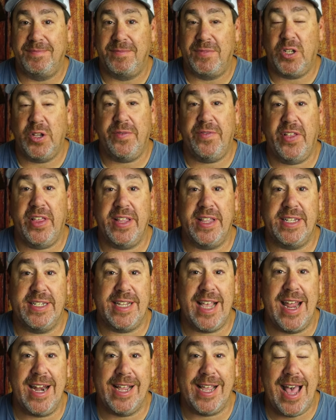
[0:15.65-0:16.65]
So if you like this
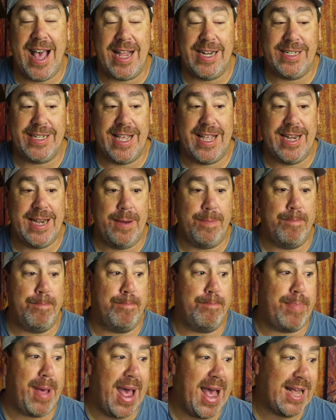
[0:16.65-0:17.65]
kind of content
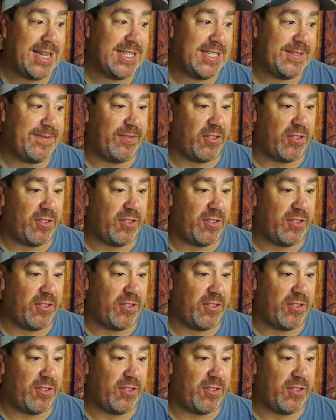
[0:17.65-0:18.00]
and bass